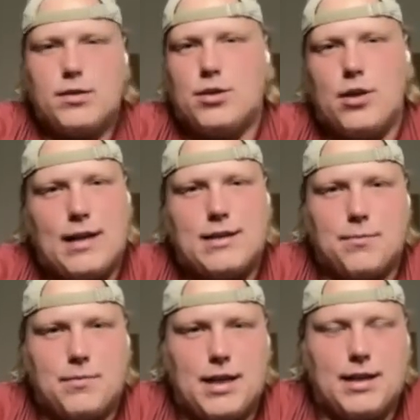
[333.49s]
So that's
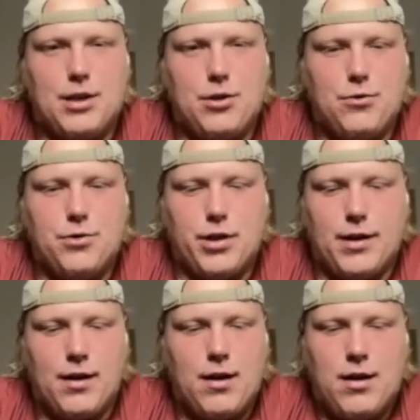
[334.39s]
something that's huge,
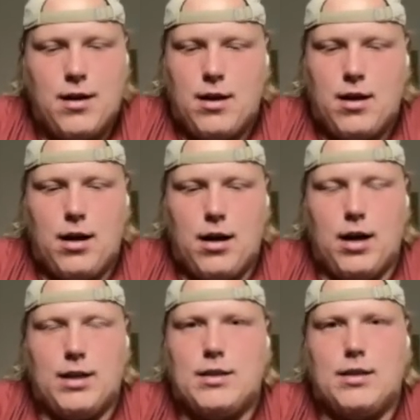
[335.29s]
and
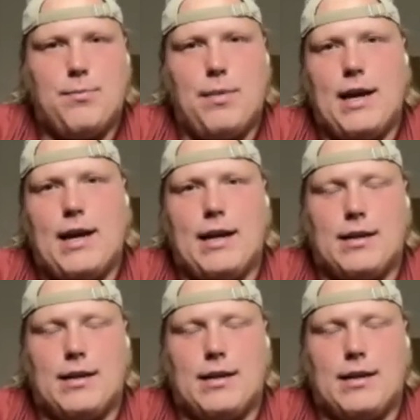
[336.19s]
it's big,